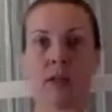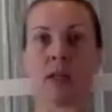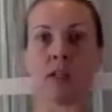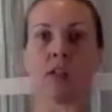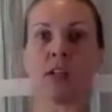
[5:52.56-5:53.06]

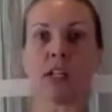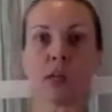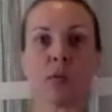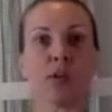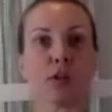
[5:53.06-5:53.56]
And
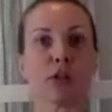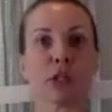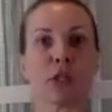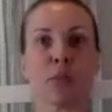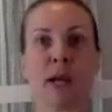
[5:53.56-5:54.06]
keeping your
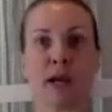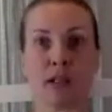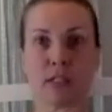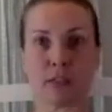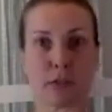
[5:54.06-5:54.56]
chin
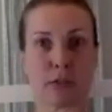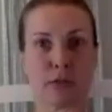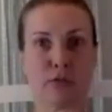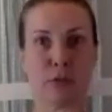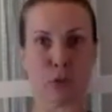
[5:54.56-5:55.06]
parallel to the
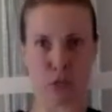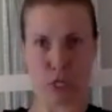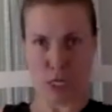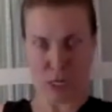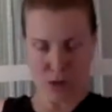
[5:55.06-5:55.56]
floor,
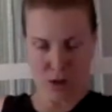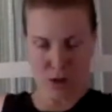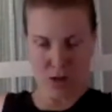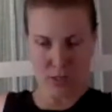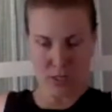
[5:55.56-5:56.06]
not
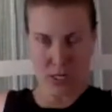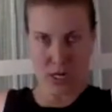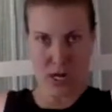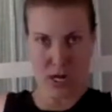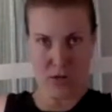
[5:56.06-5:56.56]
to the
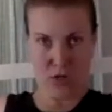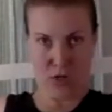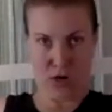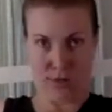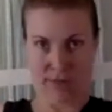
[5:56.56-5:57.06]
neck. Do you
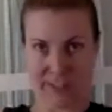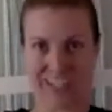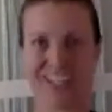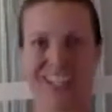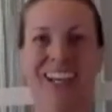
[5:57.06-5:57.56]
talk
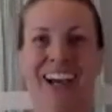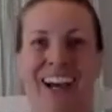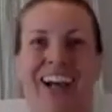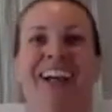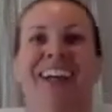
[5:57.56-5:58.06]
funny?
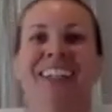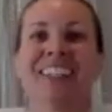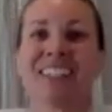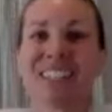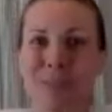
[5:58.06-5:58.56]
Yeah,
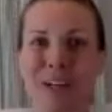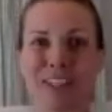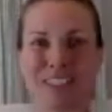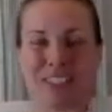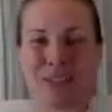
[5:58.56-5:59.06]
chin
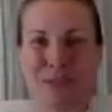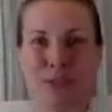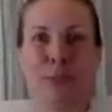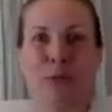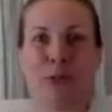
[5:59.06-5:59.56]
parallel to the
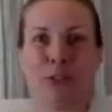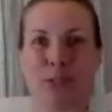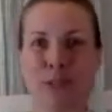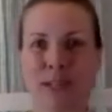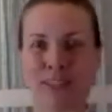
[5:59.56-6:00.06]
floor, pull your
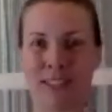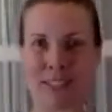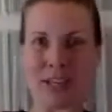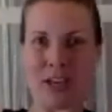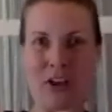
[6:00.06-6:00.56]
chin back
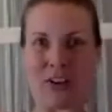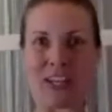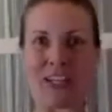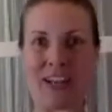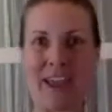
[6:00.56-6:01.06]
slightly.
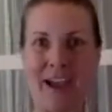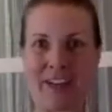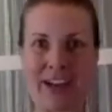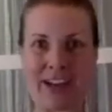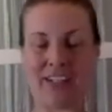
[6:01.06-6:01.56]
Okay,
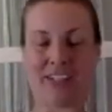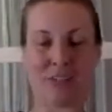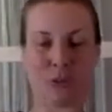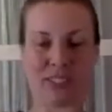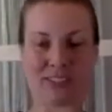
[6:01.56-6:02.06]
now add in
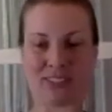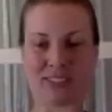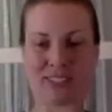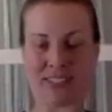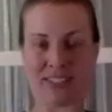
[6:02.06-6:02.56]
the
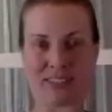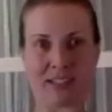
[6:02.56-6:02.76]
resistance.